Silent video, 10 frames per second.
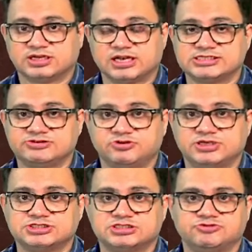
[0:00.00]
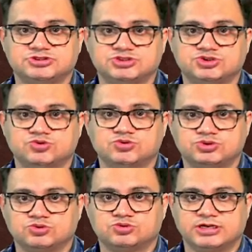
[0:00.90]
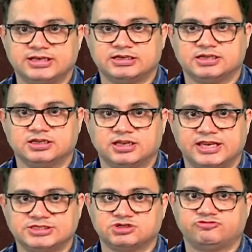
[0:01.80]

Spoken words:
classification which is used to grade laryngeal